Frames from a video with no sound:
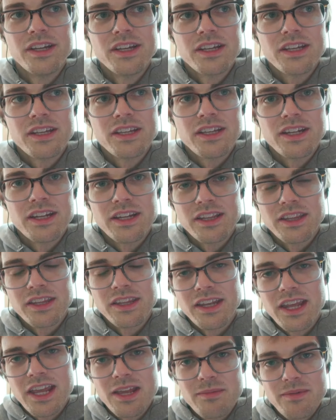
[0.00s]
getting the
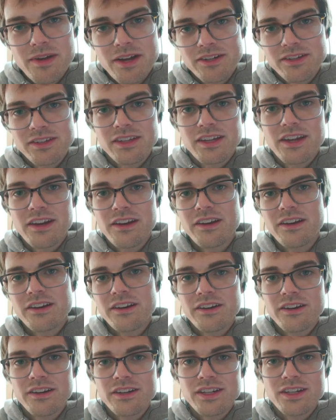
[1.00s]
name out
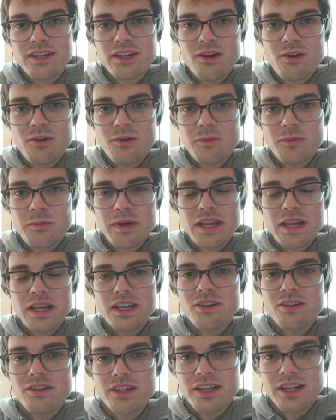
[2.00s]
there,
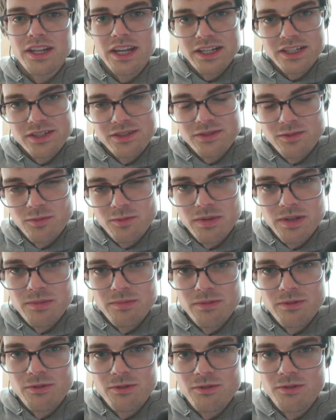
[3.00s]
making good connections with
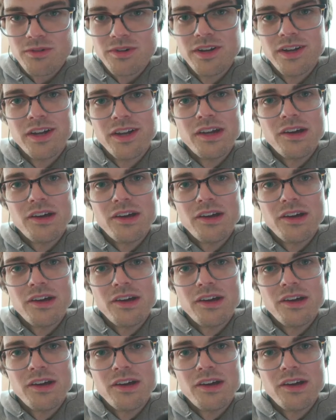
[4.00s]
people,